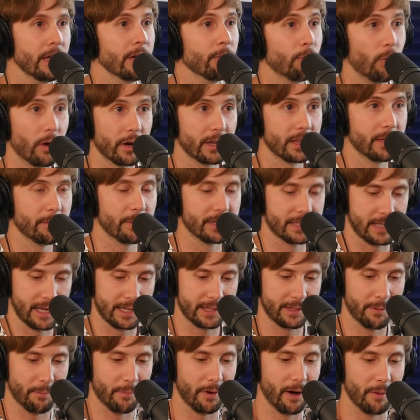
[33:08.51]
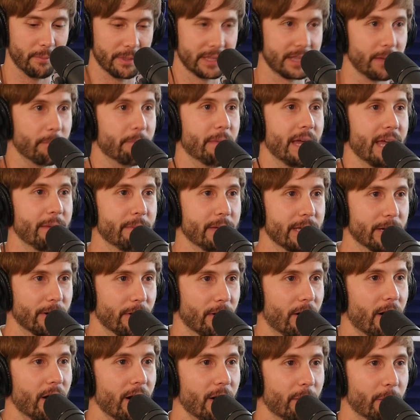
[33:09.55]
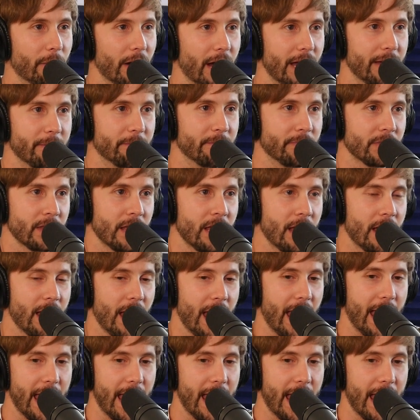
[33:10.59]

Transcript: One of them is like the mom with the baby in her arm, right? Yeah.